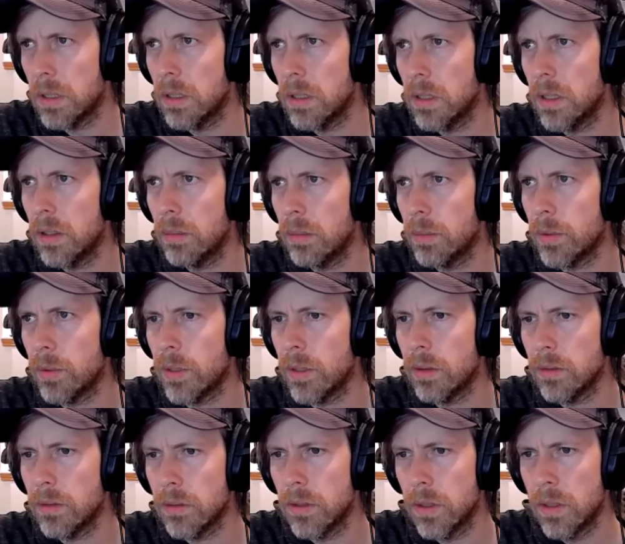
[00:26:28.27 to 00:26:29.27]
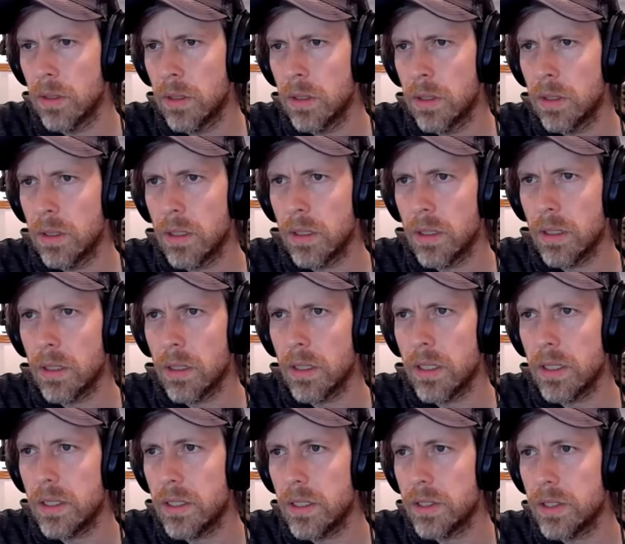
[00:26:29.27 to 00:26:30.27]
help you out.
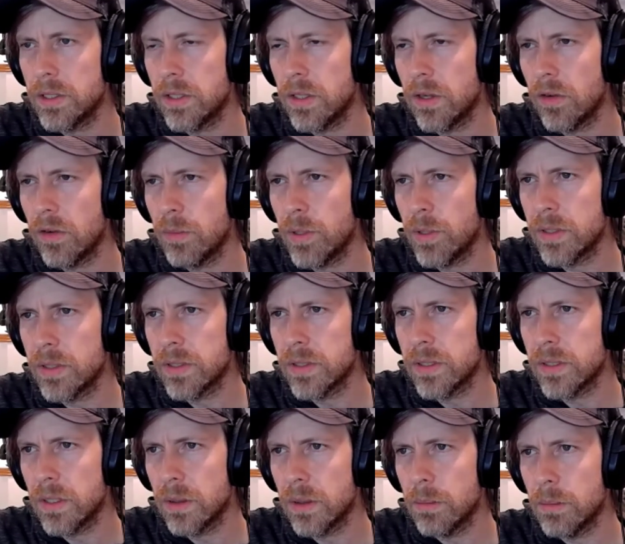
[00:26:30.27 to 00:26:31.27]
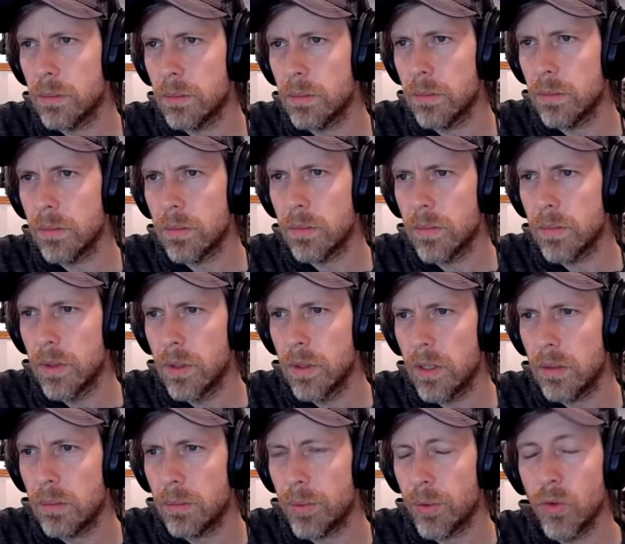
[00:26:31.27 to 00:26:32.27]
In addition, there have been some
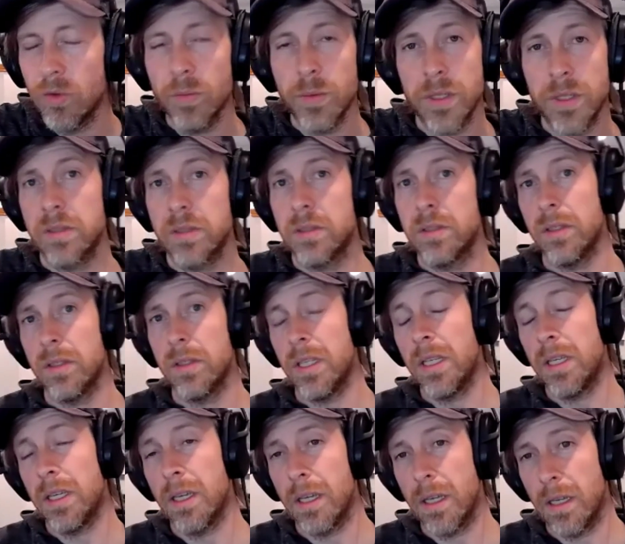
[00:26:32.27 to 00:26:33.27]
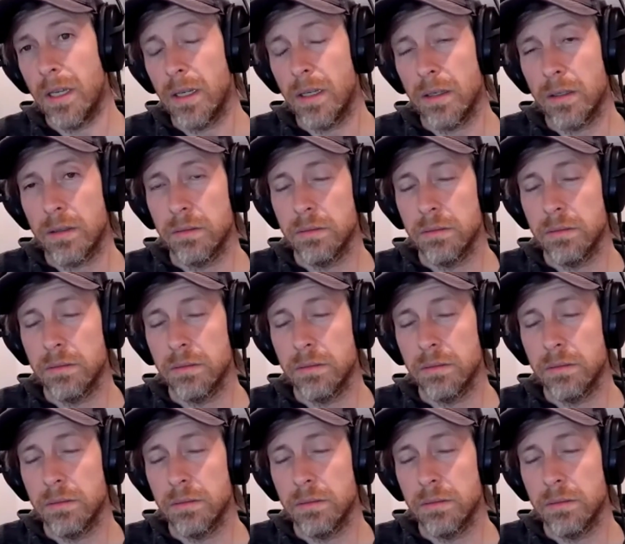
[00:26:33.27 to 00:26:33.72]
improvements to the